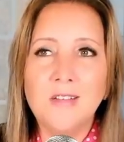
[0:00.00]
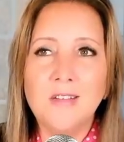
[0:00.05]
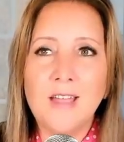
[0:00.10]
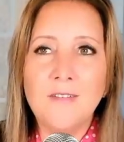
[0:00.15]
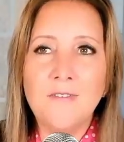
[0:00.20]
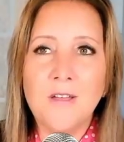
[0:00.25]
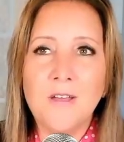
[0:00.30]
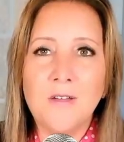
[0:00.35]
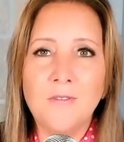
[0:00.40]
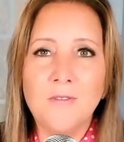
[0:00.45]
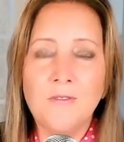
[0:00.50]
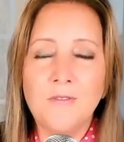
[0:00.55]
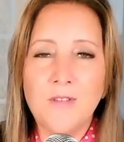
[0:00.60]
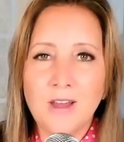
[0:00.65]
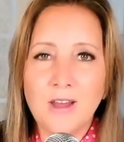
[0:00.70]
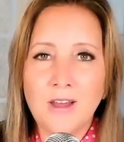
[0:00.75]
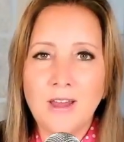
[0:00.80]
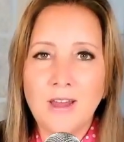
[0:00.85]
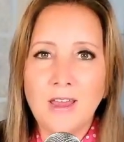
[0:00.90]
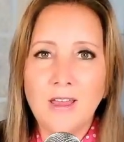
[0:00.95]
I felt
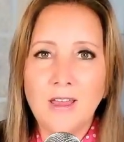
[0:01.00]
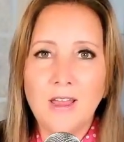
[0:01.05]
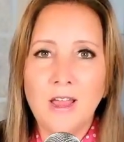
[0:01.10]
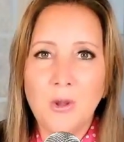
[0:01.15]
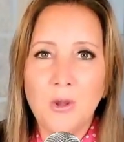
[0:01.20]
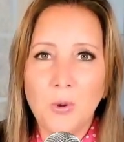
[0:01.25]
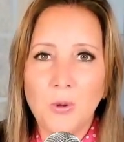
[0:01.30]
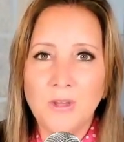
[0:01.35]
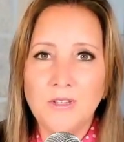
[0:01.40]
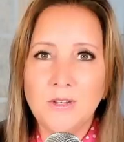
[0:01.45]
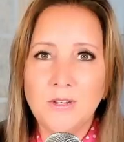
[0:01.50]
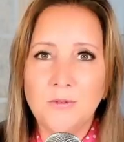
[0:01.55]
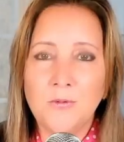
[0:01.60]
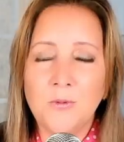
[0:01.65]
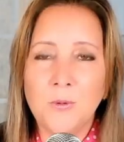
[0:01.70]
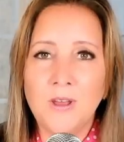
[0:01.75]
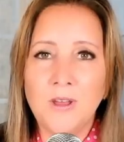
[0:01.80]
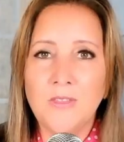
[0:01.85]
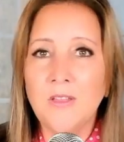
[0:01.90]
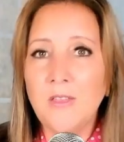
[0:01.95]
very anointed for it.